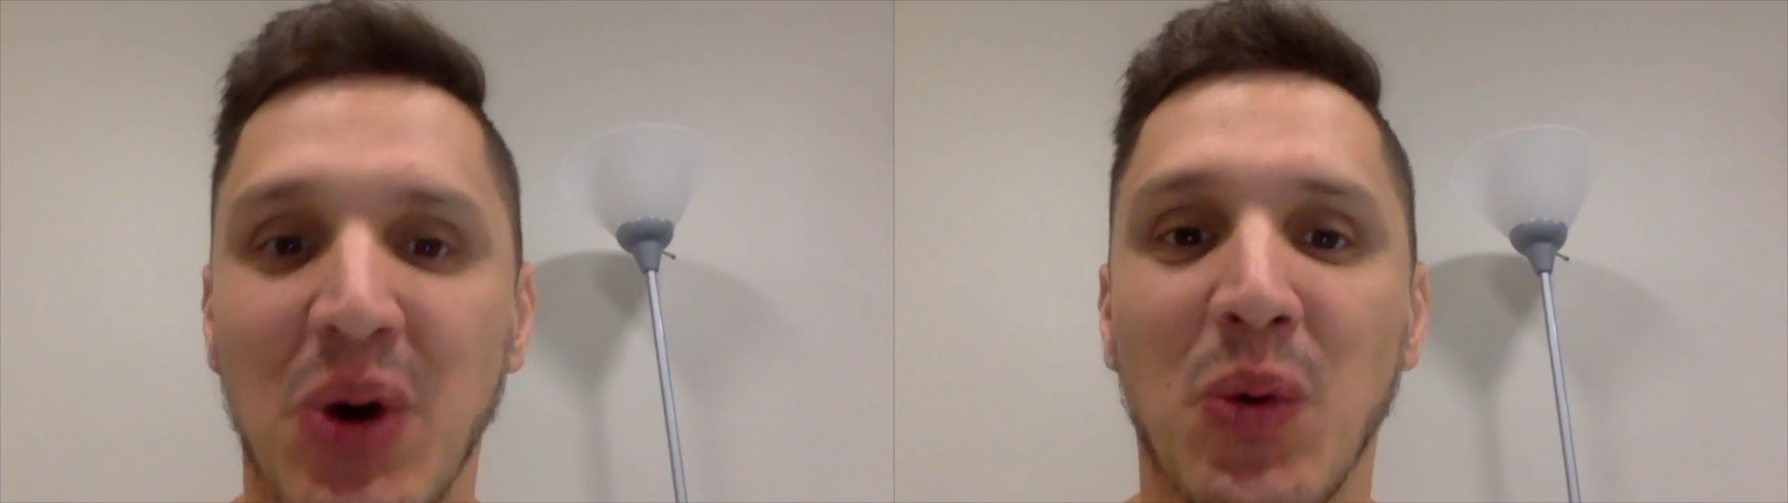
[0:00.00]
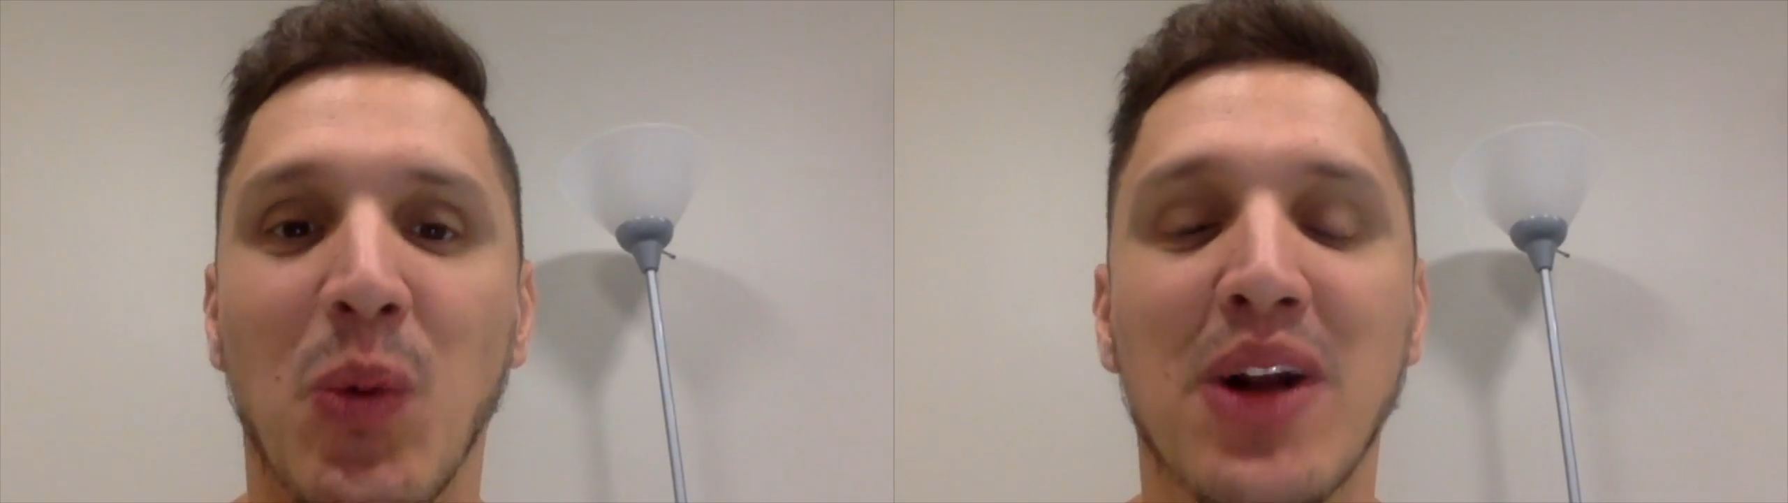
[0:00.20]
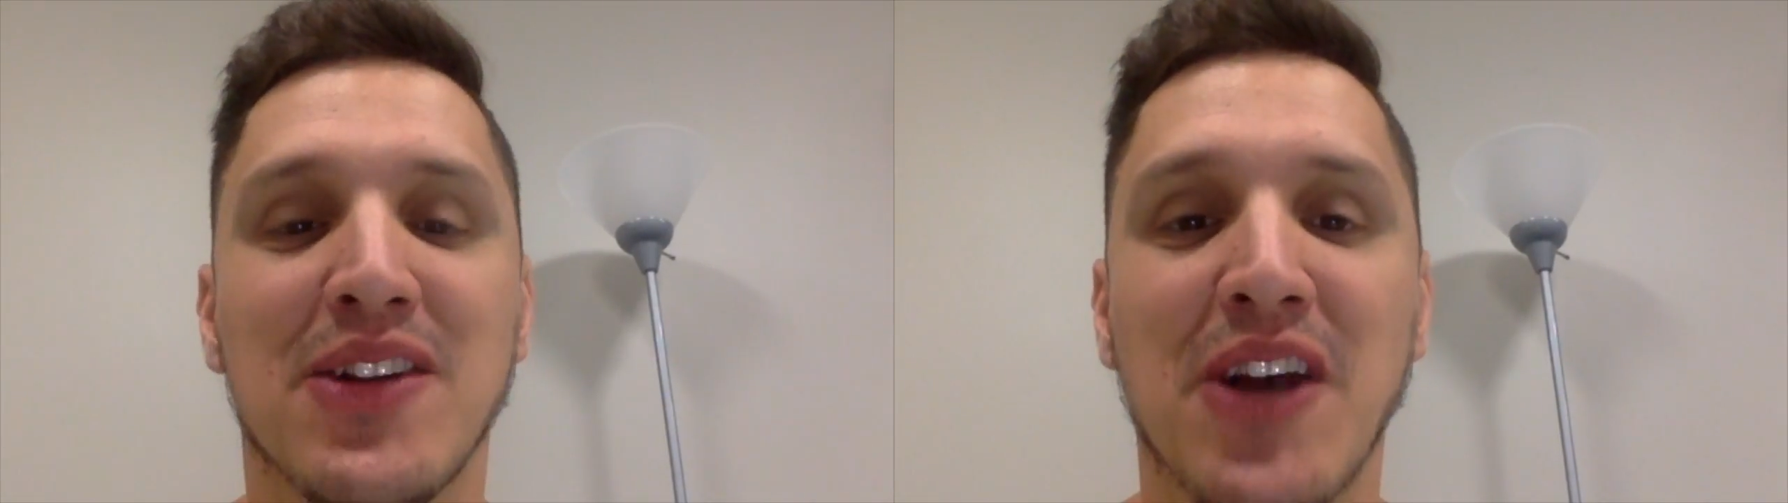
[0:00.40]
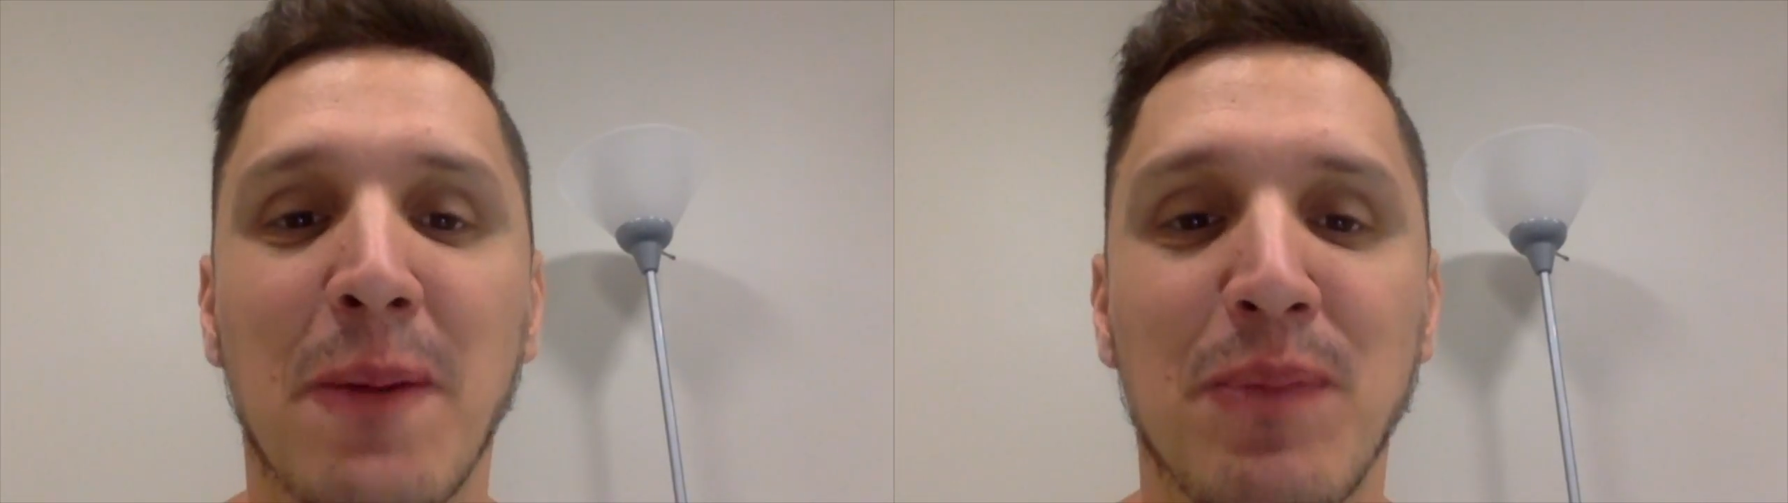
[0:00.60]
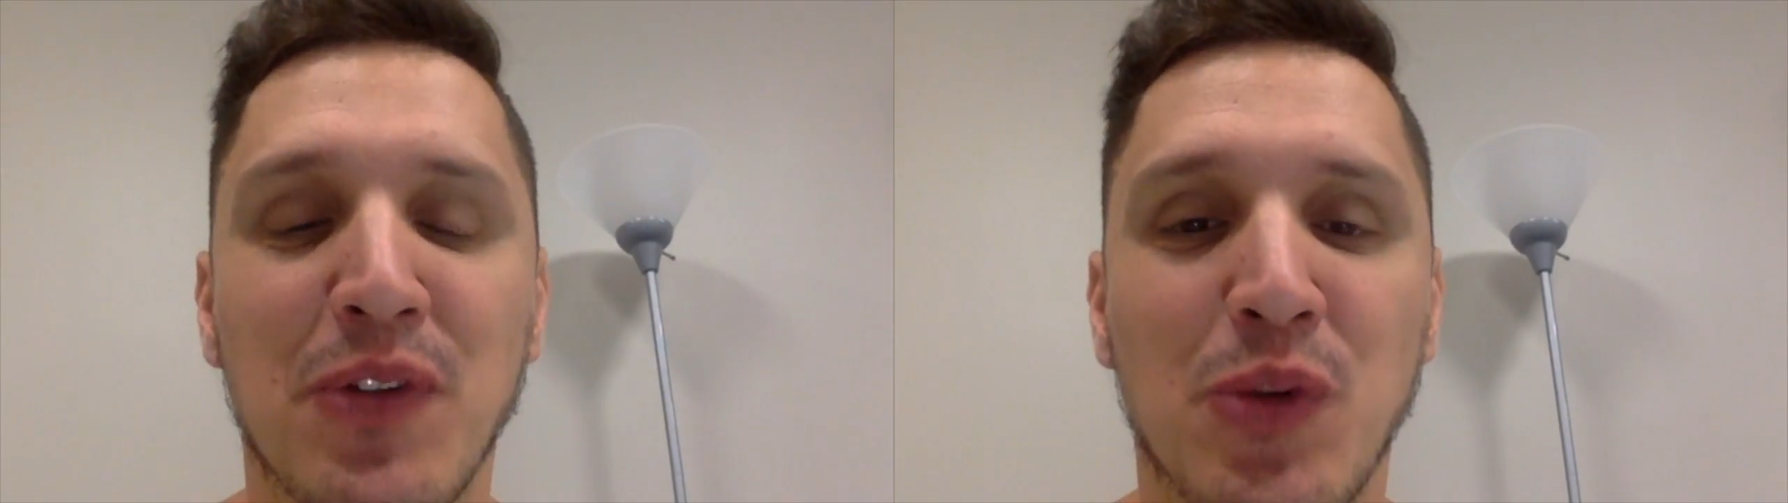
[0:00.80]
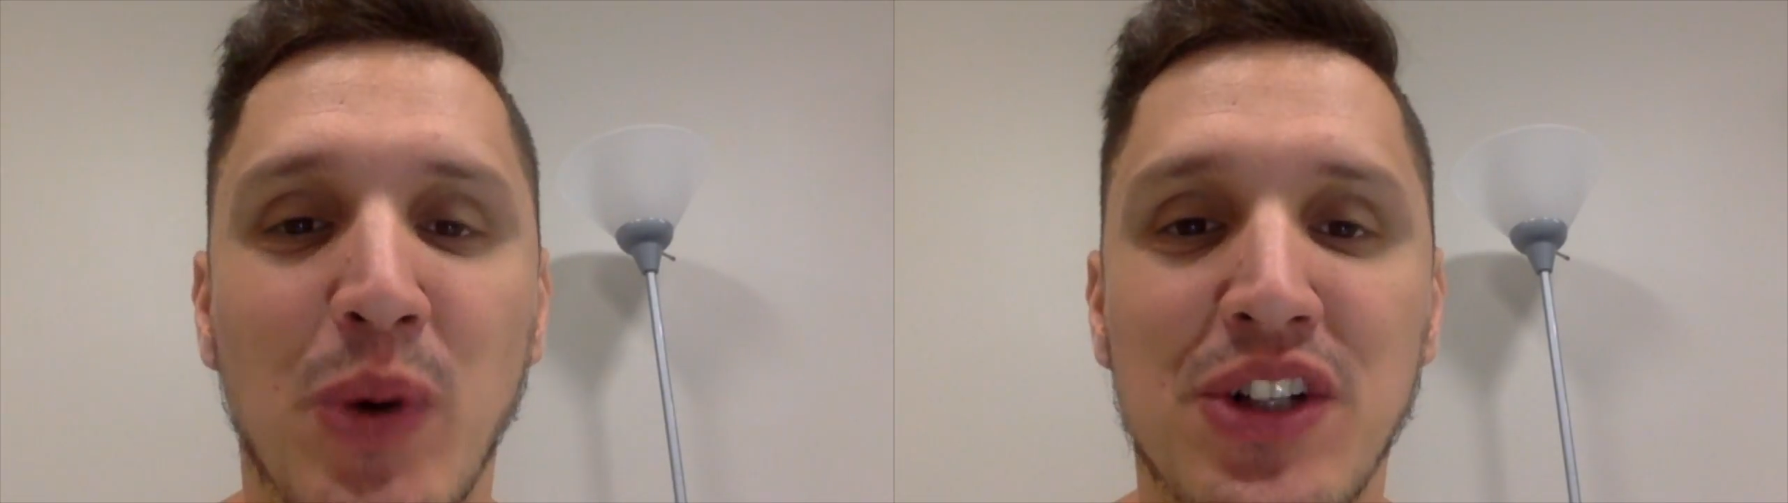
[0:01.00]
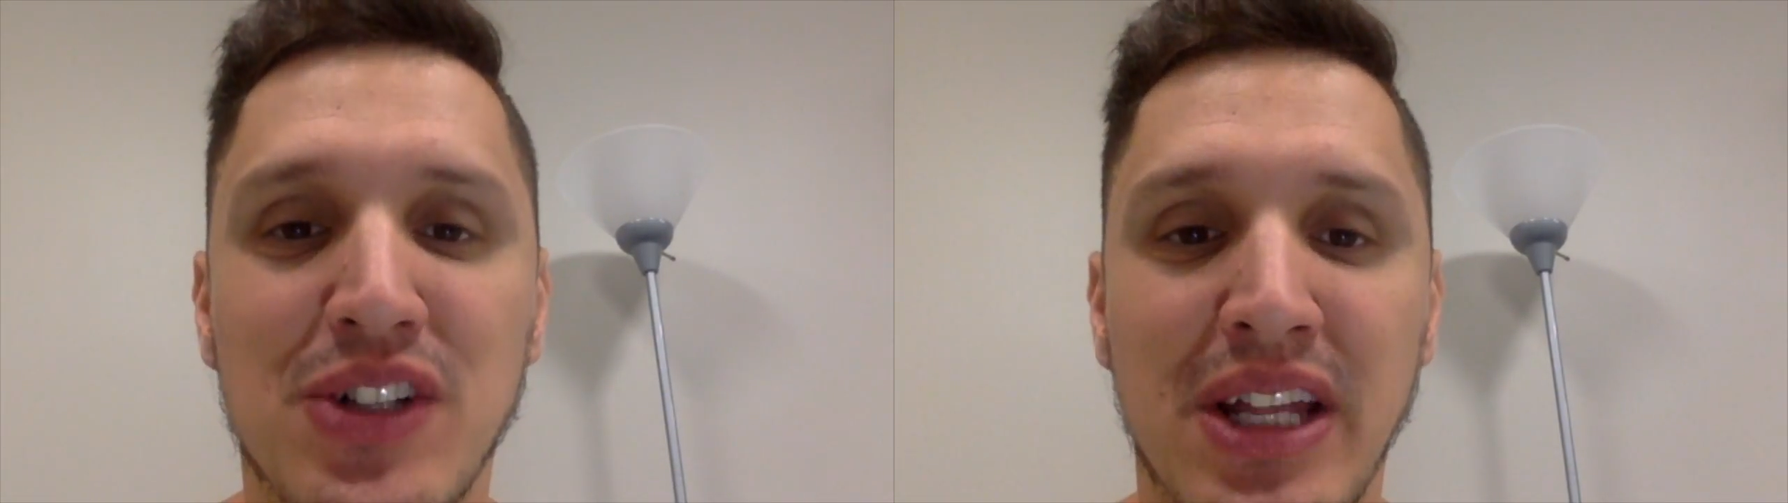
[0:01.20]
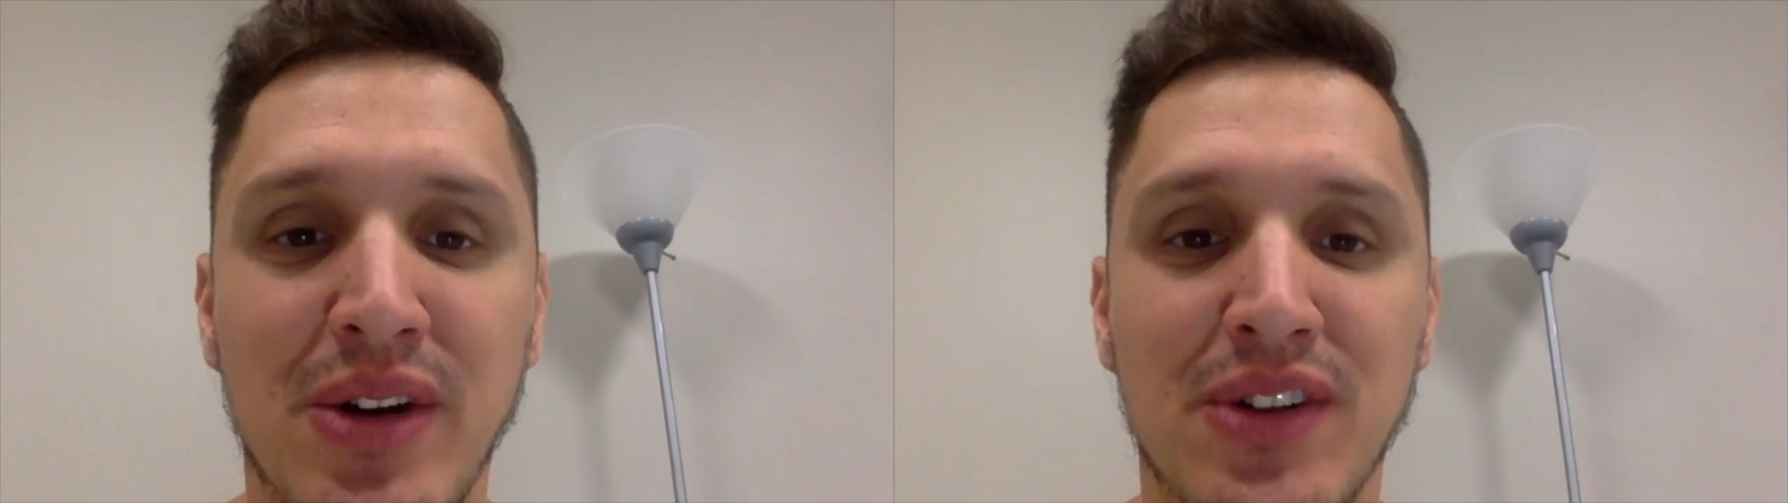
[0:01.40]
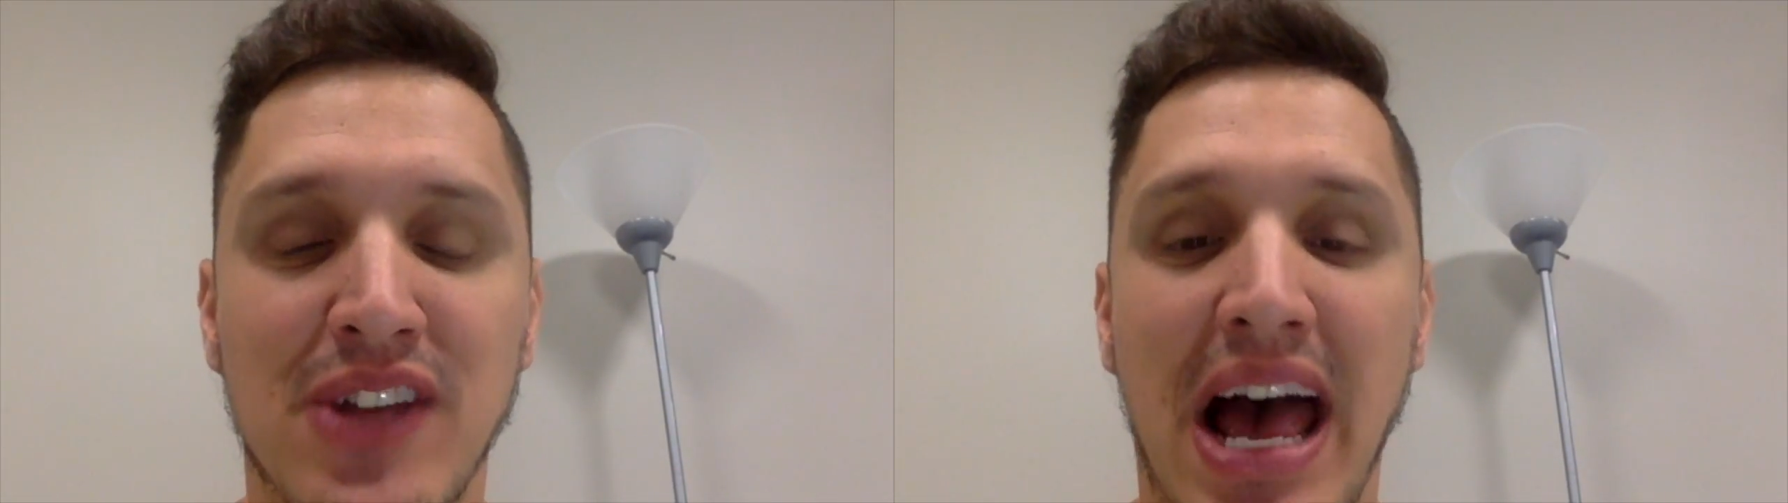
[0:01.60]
What's up, Switch leaders?